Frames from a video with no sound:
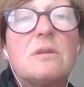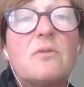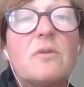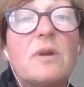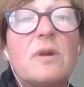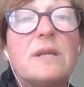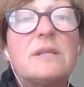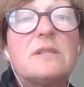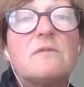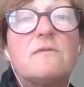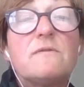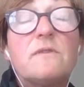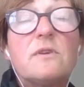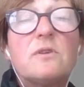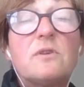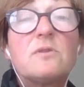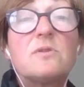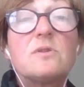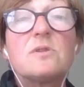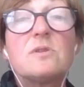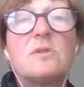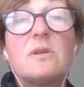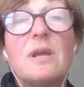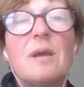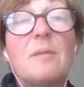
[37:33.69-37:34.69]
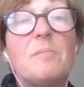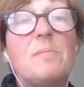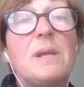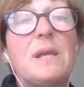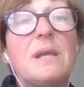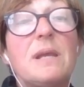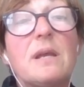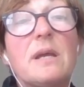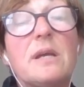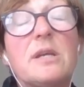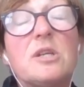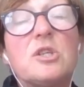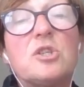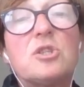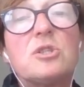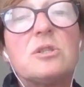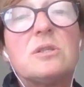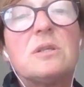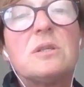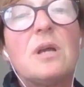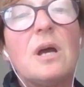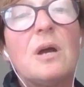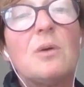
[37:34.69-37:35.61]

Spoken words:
greater focus on application.